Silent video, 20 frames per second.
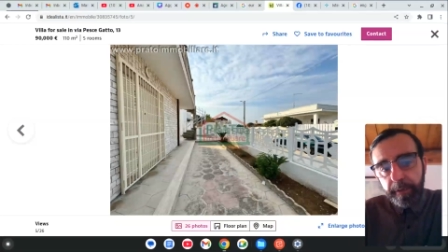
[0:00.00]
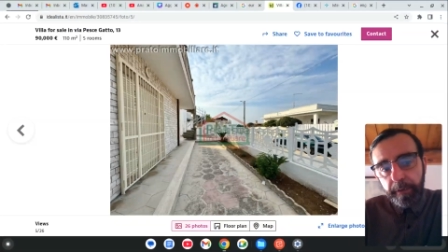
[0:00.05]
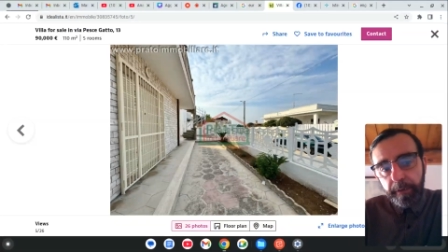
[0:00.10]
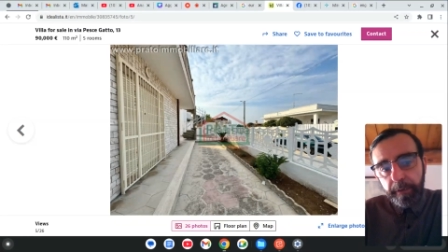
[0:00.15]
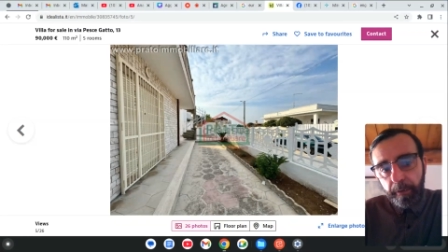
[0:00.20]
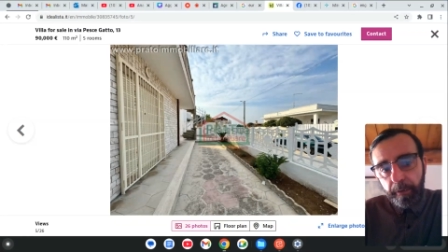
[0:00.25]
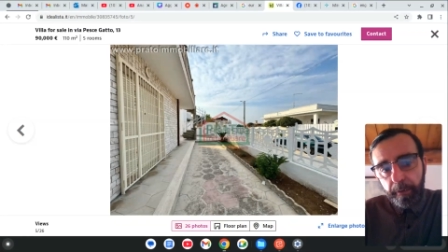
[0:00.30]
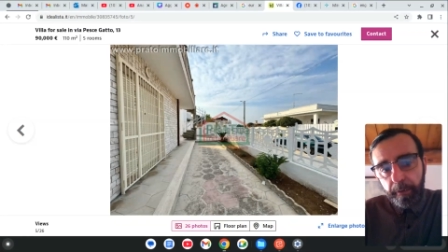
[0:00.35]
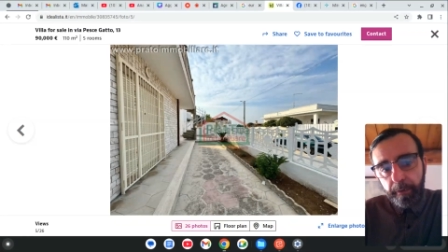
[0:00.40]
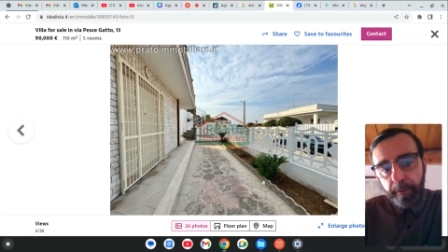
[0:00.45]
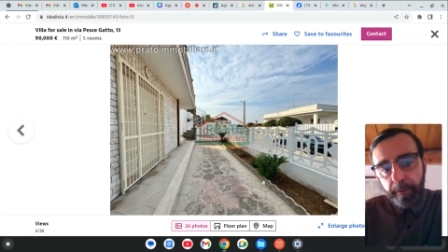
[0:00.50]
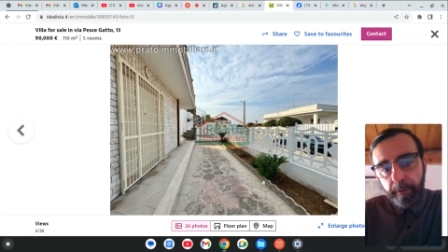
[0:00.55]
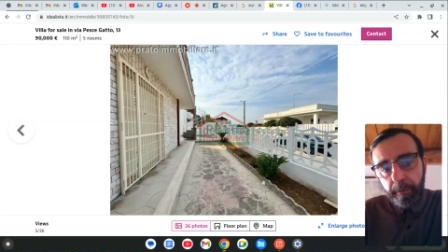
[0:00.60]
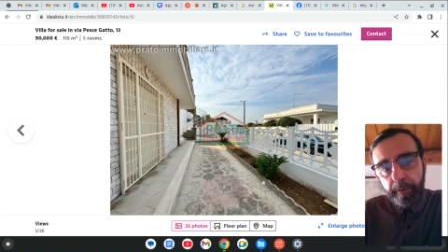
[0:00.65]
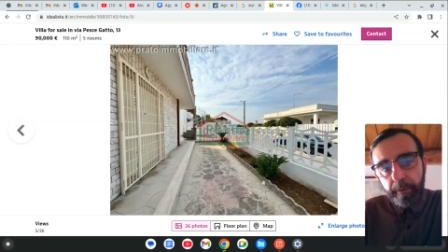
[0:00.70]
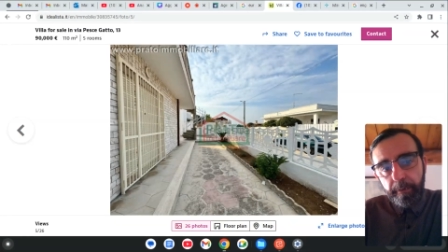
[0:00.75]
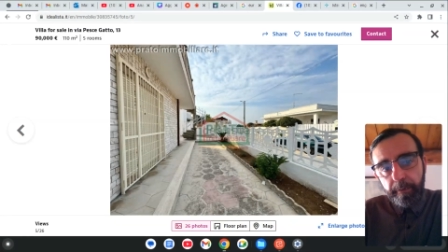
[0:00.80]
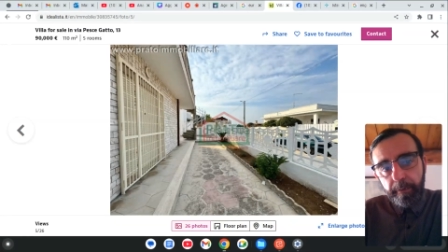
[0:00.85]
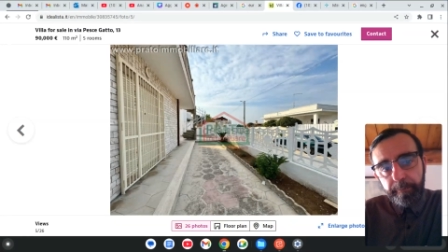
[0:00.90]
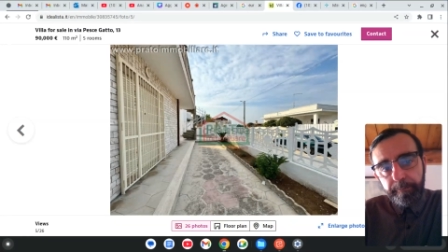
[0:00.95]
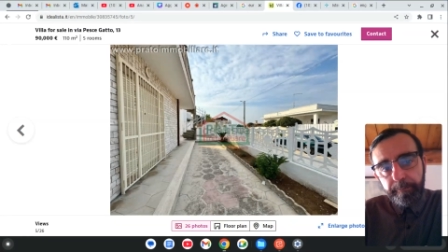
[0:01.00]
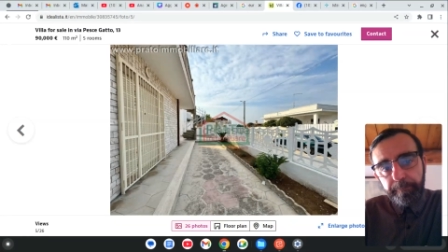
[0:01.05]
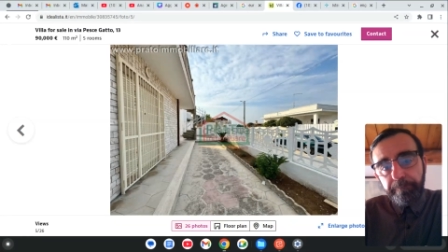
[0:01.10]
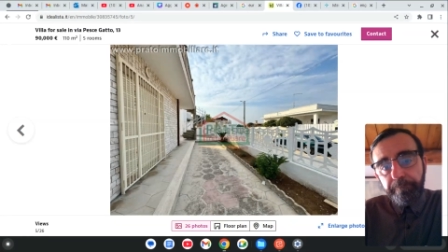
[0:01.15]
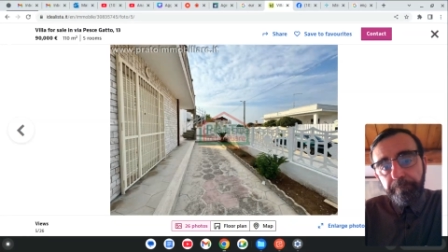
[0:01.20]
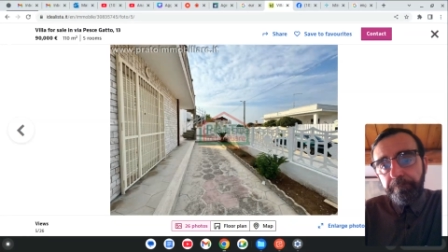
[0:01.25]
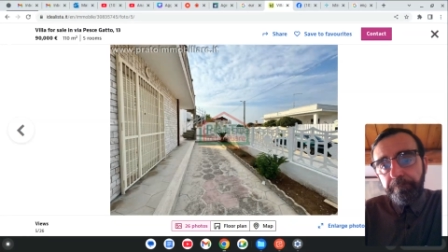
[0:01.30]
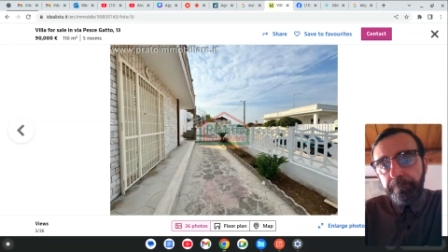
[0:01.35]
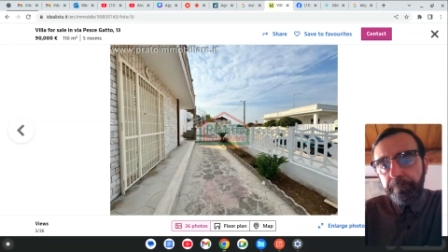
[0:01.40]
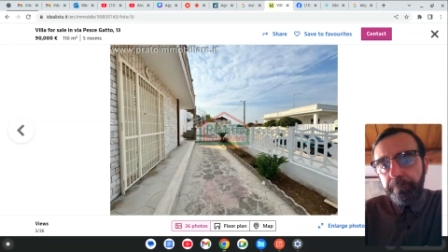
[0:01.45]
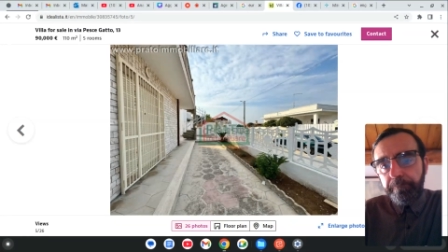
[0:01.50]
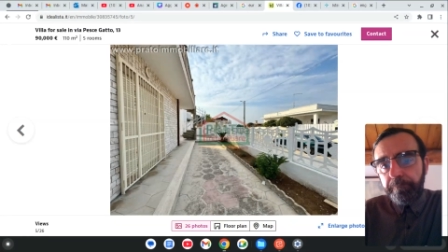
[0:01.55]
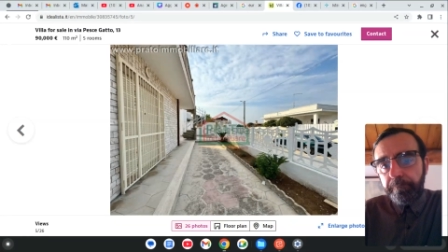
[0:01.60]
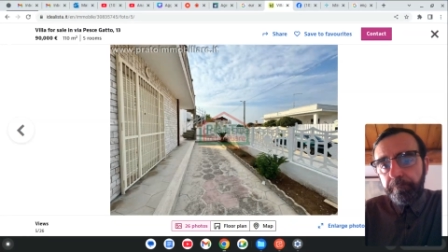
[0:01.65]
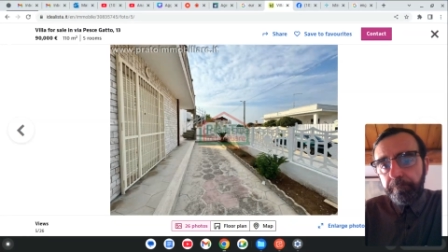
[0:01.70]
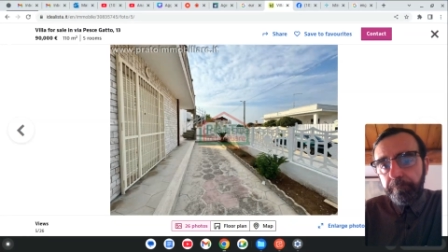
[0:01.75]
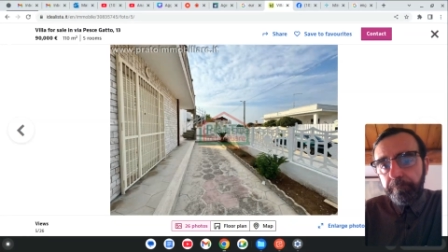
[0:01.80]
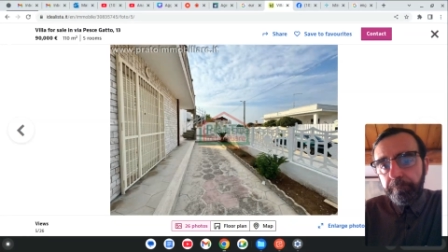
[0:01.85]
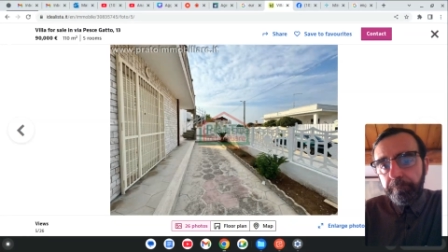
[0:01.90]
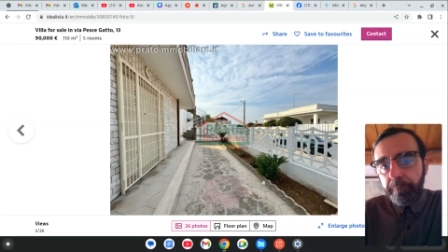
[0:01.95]
Um,
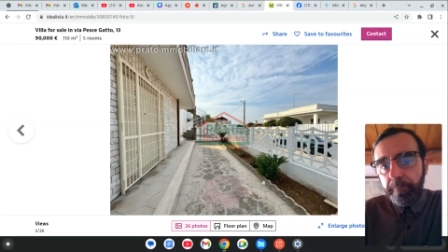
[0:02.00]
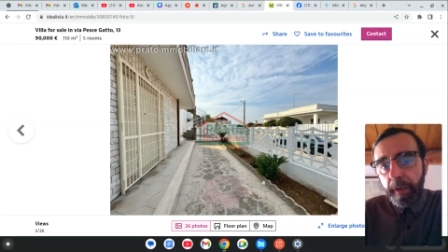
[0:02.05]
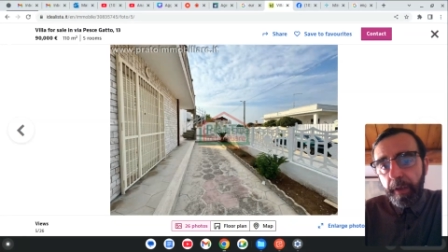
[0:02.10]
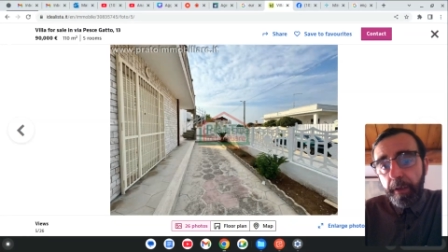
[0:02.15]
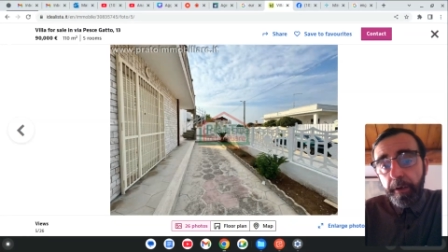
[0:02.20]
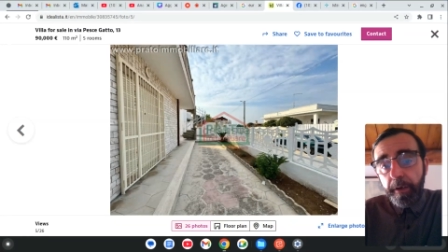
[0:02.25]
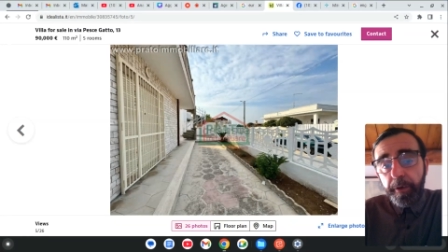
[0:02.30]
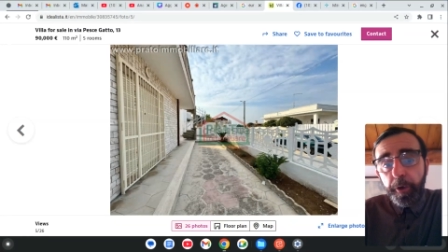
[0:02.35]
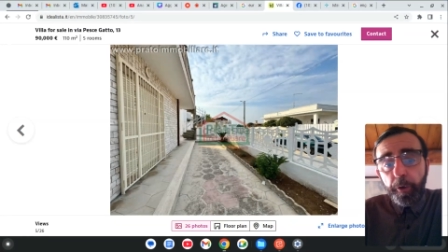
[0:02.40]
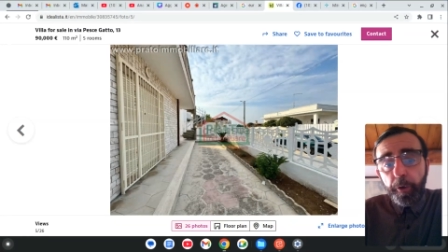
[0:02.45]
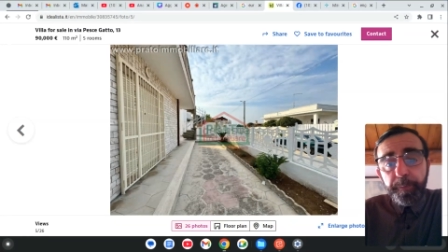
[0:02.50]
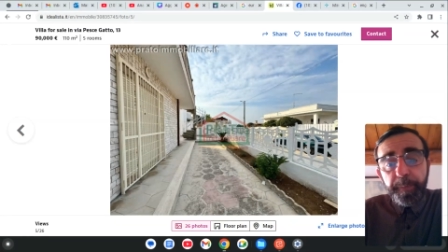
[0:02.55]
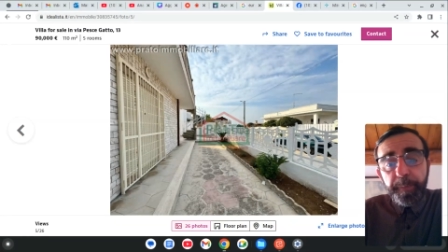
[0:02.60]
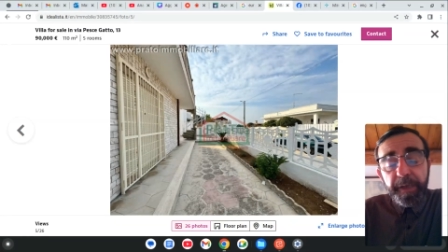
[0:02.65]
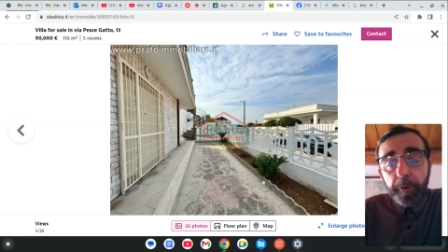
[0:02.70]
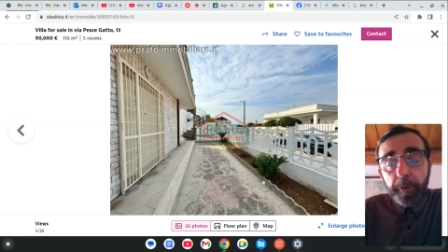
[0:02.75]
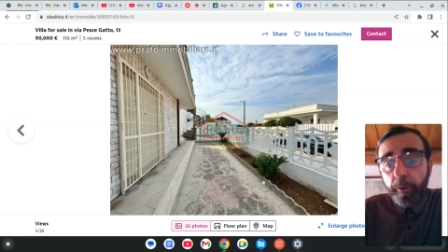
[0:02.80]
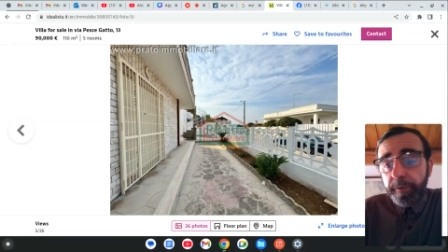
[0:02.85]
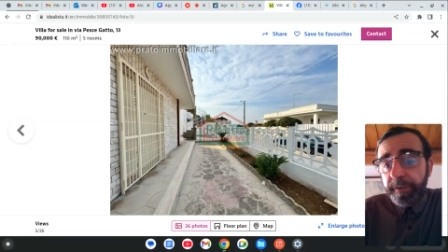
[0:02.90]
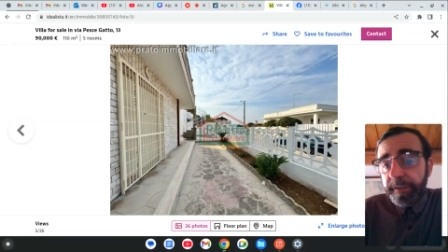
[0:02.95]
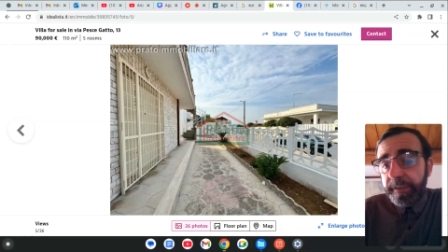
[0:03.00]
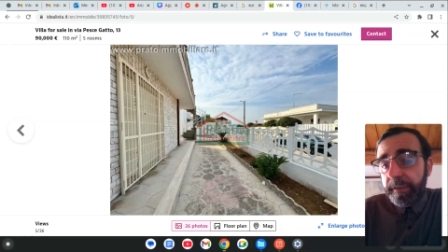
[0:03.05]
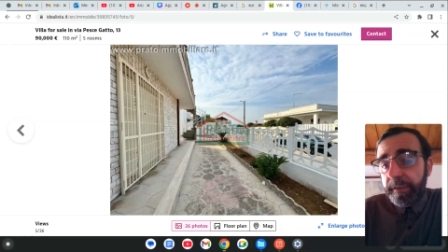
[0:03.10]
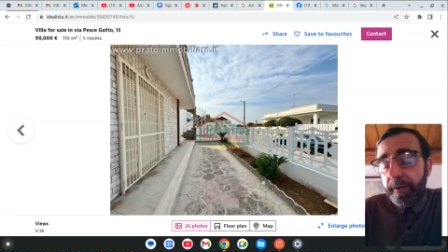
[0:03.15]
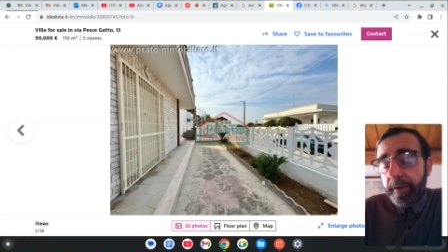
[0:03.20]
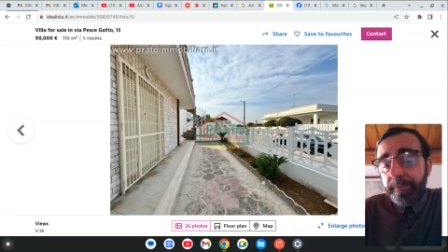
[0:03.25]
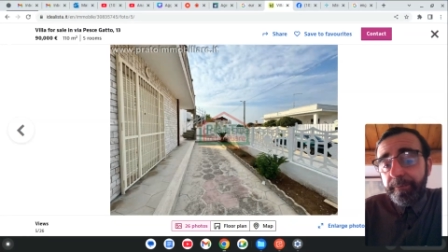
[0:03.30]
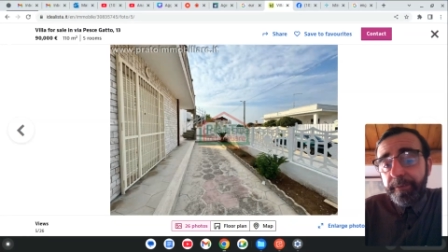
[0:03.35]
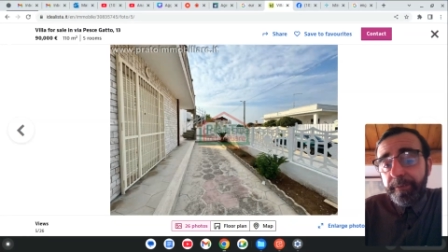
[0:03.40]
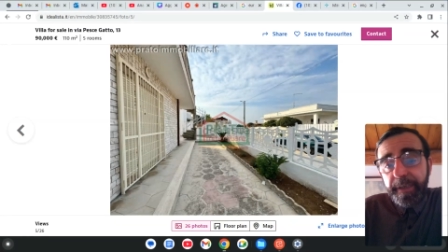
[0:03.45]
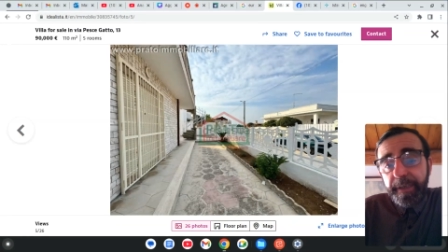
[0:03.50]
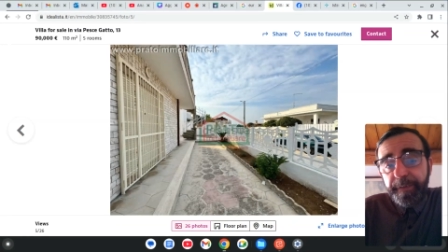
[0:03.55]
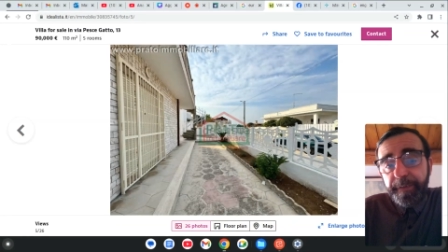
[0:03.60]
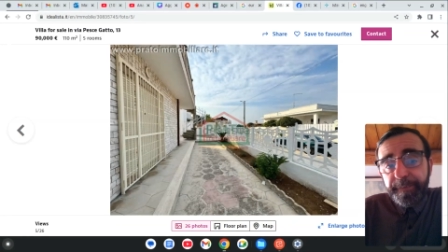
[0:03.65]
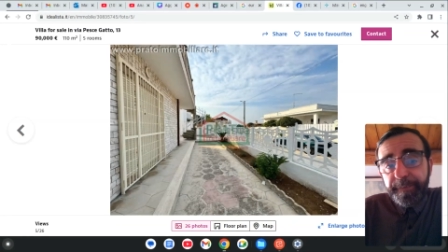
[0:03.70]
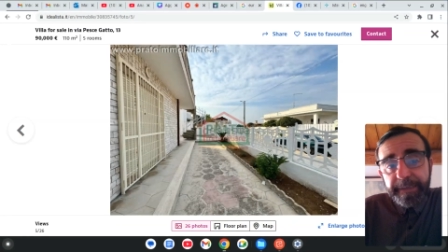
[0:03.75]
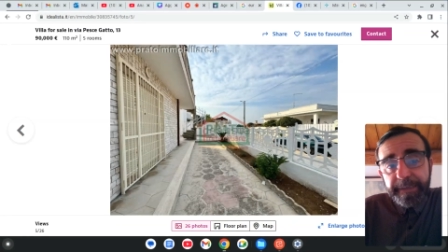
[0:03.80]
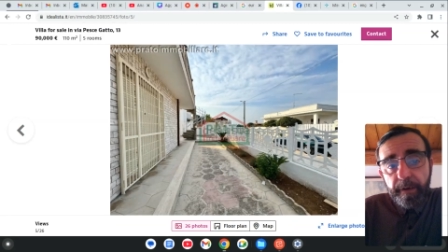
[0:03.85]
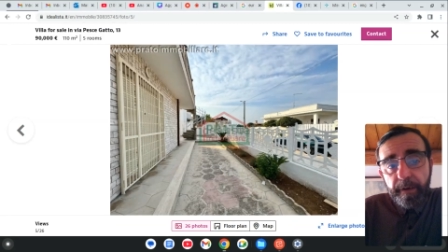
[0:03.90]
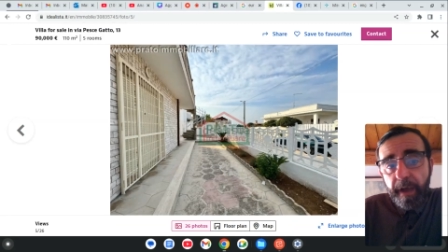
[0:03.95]
Not because there are
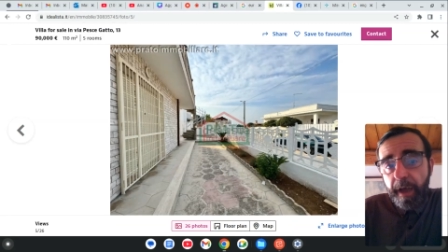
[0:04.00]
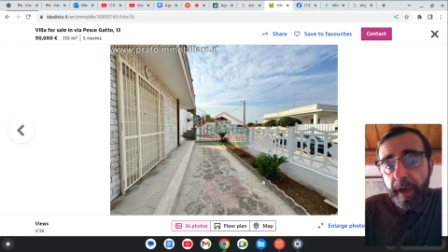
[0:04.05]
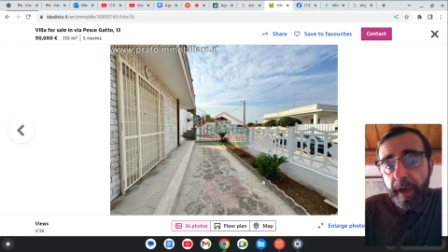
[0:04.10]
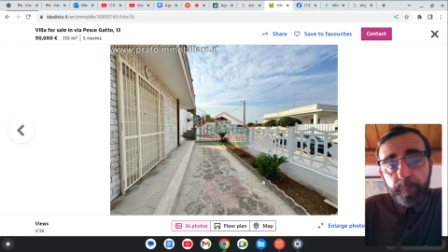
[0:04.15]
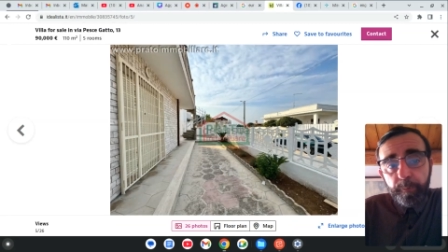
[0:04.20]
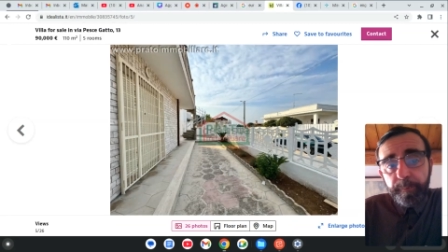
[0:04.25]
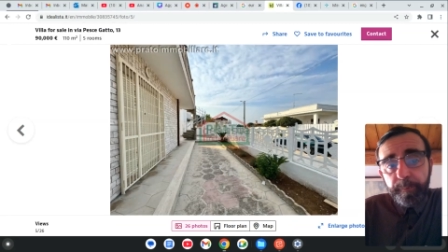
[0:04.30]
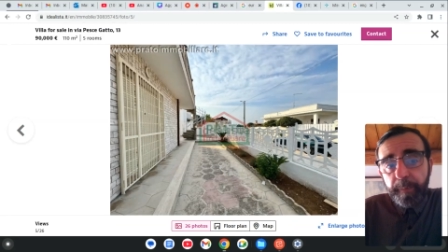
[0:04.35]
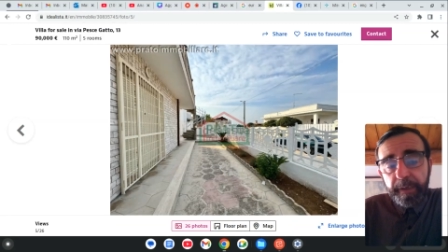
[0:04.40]
thieves around,